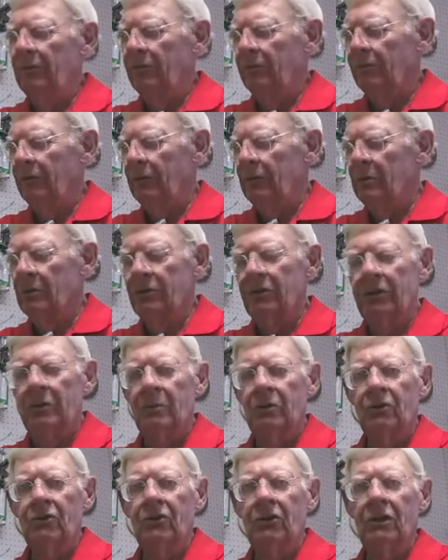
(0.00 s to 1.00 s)
frequency
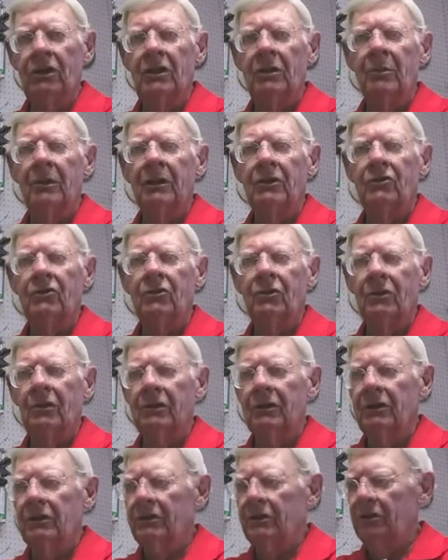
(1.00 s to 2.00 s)
machine to make sure
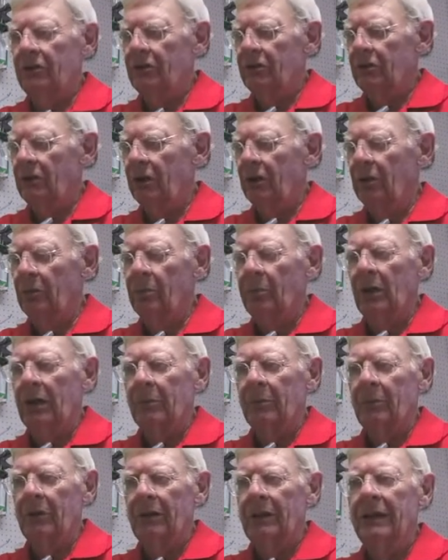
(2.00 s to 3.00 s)
it is installed
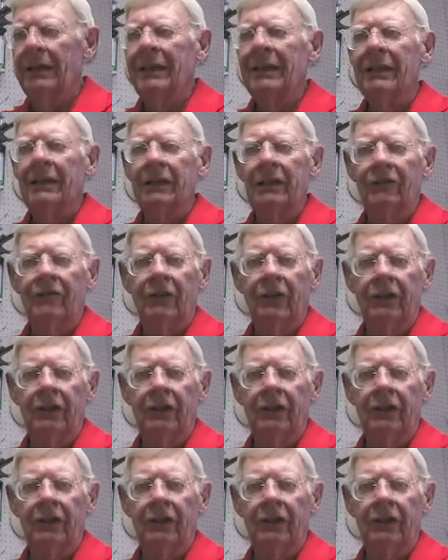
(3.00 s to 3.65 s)
properly. If it